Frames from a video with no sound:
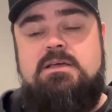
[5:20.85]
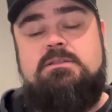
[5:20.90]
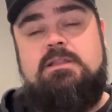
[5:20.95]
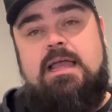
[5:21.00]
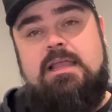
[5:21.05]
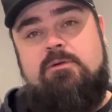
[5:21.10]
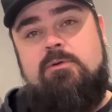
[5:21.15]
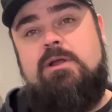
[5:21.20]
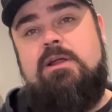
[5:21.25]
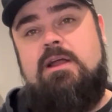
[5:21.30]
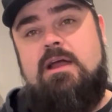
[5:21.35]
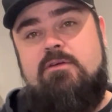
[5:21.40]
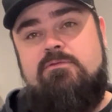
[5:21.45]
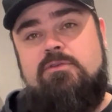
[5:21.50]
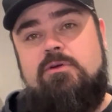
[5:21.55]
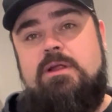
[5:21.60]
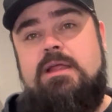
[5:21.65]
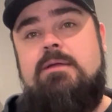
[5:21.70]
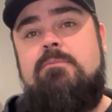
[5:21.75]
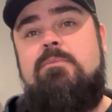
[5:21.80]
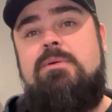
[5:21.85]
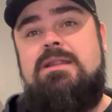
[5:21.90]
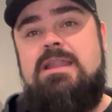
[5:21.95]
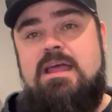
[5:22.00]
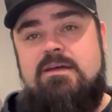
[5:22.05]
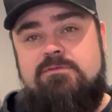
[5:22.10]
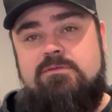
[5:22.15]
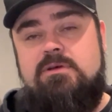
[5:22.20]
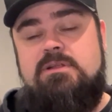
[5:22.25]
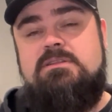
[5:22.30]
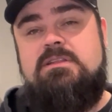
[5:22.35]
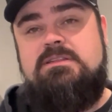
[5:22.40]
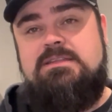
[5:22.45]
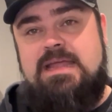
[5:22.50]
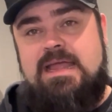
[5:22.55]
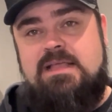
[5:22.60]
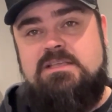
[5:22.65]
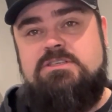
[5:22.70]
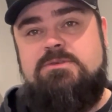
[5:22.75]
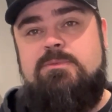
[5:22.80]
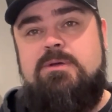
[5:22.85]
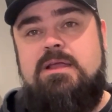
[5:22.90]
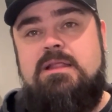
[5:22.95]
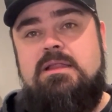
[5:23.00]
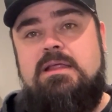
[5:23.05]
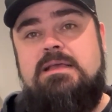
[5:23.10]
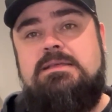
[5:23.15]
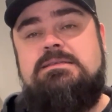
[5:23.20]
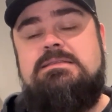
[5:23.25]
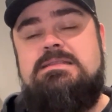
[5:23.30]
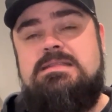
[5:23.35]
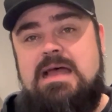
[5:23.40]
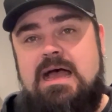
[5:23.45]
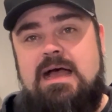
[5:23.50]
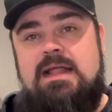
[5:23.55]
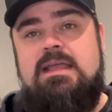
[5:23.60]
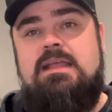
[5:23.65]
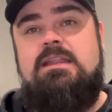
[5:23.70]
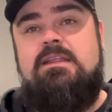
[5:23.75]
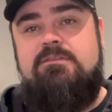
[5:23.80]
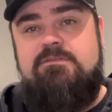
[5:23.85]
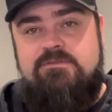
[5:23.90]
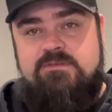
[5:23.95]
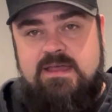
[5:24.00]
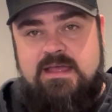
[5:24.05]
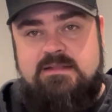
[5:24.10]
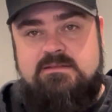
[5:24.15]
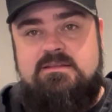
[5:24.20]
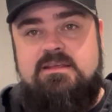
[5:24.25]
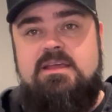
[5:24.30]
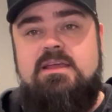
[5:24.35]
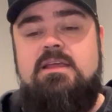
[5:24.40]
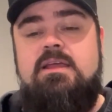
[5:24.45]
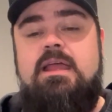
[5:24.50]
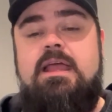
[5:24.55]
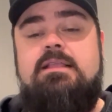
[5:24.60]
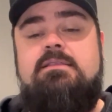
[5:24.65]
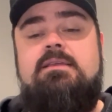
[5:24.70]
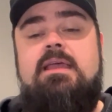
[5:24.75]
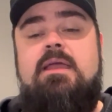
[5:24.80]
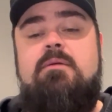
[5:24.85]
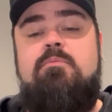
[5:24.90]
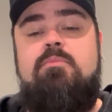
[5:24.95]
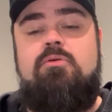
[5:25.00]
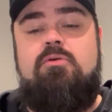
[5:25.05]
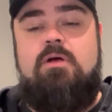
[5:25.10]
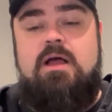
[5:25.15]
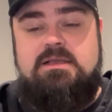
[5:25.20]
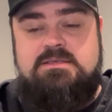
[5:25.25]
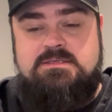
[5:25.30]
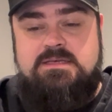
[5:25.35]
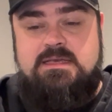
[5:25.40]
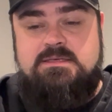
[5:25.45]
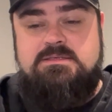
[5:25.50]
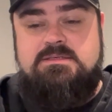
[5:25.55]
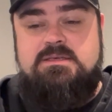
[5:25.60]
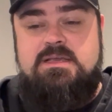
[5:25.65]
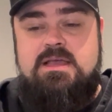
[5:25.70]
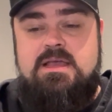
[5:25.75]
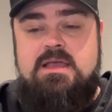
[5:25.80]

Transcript: Like recovery, benevolent detachment is not an event. It's a process.